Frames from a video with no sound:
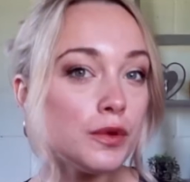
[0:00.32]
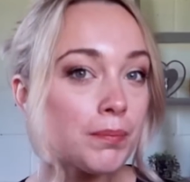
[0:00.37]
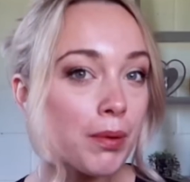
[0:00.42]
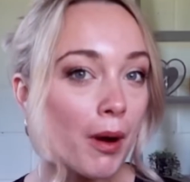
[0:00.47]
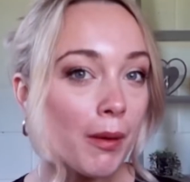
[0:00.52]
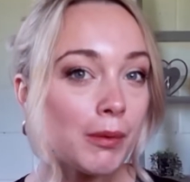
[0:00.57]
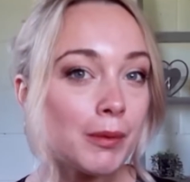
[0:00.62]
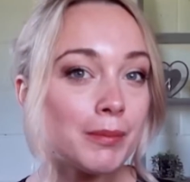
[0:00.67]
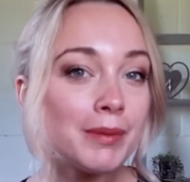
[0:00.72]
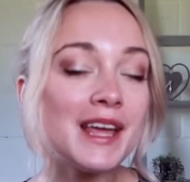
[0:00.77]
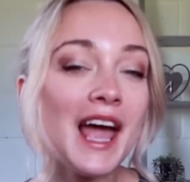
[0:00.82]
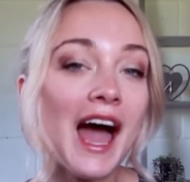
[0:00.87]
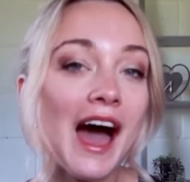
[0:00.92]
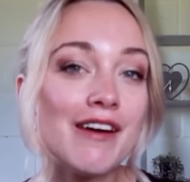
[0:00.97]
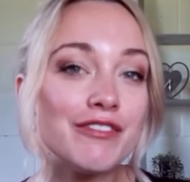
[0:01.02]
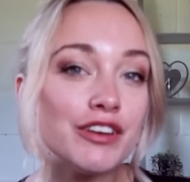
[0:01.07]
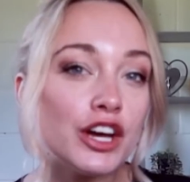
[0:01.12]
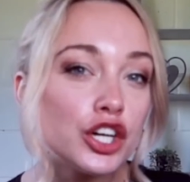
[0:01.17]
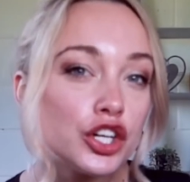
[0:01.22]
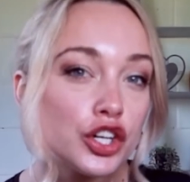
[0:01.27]
probably
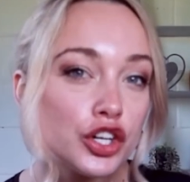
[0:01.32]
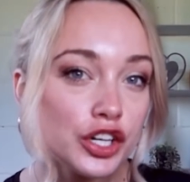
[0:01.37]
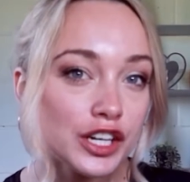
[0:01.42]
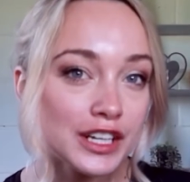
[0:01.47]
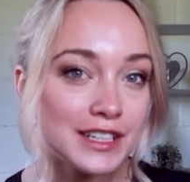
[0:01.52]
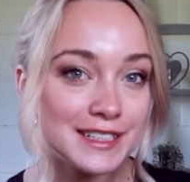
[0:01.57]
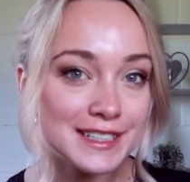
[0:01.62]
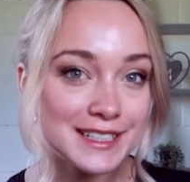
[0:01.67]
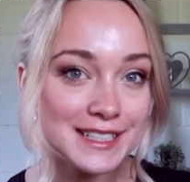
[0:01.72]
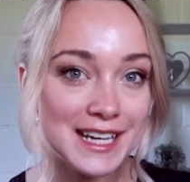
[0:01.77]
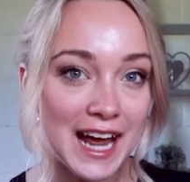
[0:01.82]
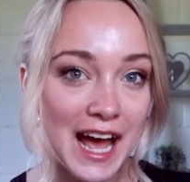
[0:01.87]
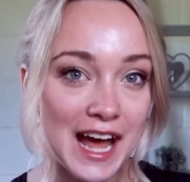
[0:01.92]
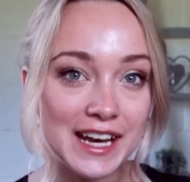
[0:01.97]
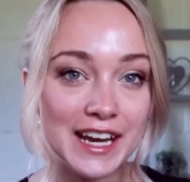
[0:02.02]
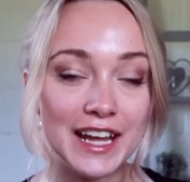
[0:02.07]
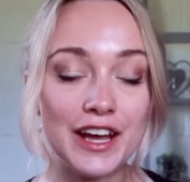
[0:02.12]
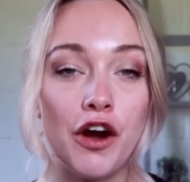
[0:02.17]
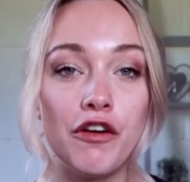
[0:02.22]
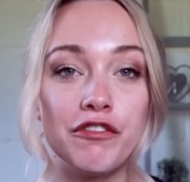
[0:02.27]
have a good
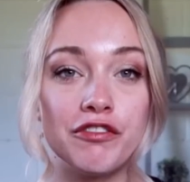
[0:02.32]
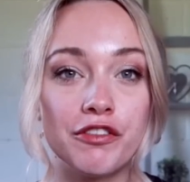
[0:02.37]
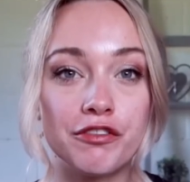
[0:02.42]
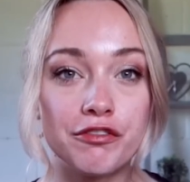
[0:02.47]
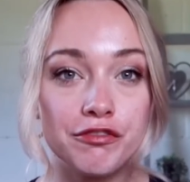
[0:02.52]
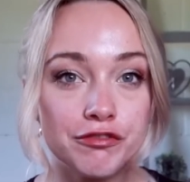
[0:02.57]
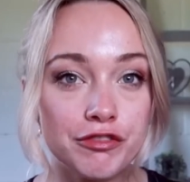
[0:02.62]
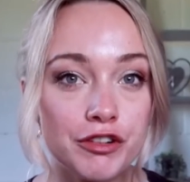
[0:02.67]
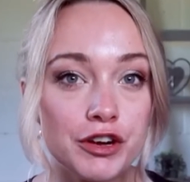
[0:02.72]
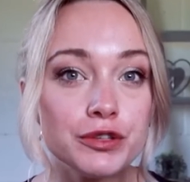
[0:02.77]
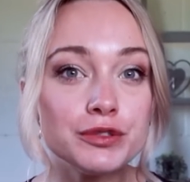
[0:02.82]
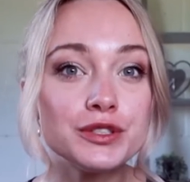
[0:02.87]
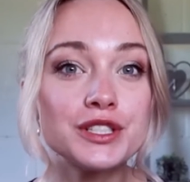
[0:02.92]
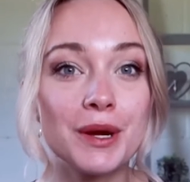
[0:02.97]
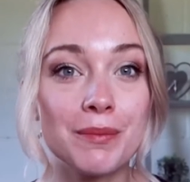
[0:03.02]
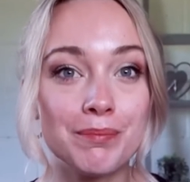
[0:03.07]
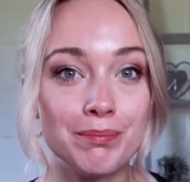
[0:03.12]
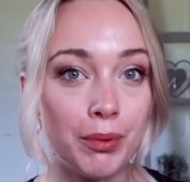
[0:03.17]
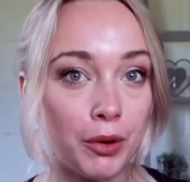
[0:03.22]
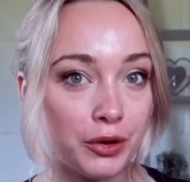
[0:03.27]
understanding of the fruit
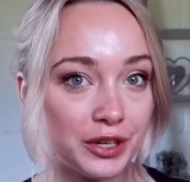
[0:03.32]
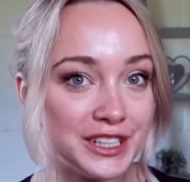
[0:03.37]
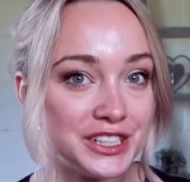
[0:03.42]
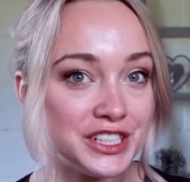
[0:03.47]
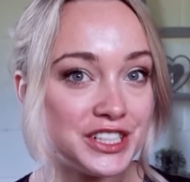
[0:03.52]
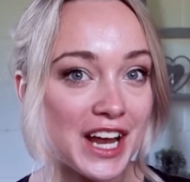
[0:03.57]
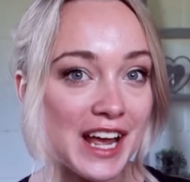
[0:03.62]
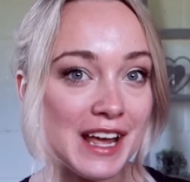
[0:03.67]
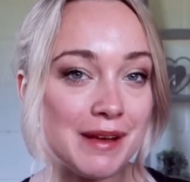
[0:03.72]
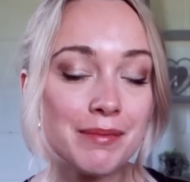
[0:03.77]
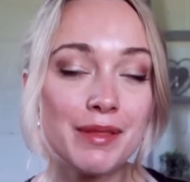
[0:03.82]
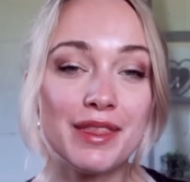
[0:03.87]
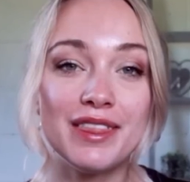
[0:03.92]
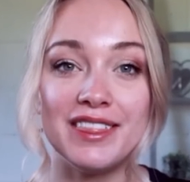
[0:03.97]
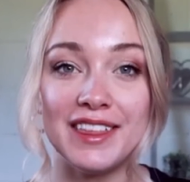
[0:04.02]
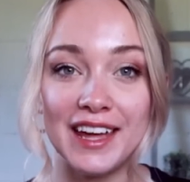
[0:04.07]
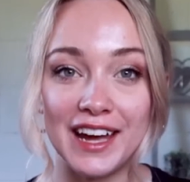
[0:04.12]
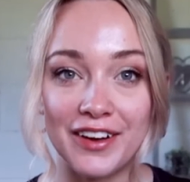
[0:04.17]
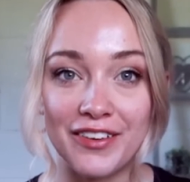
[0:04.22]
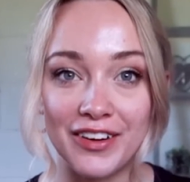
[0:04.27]
body shape
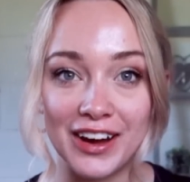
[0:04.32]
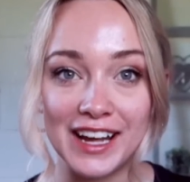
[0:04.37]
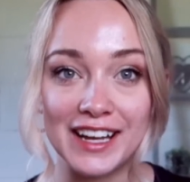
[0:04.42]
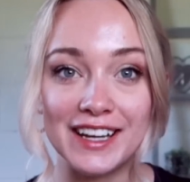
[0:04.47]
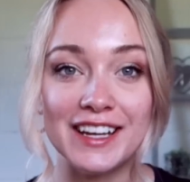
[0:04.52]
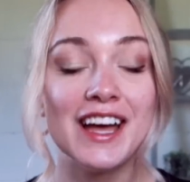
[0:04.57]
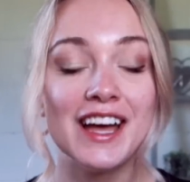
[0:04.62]
theory.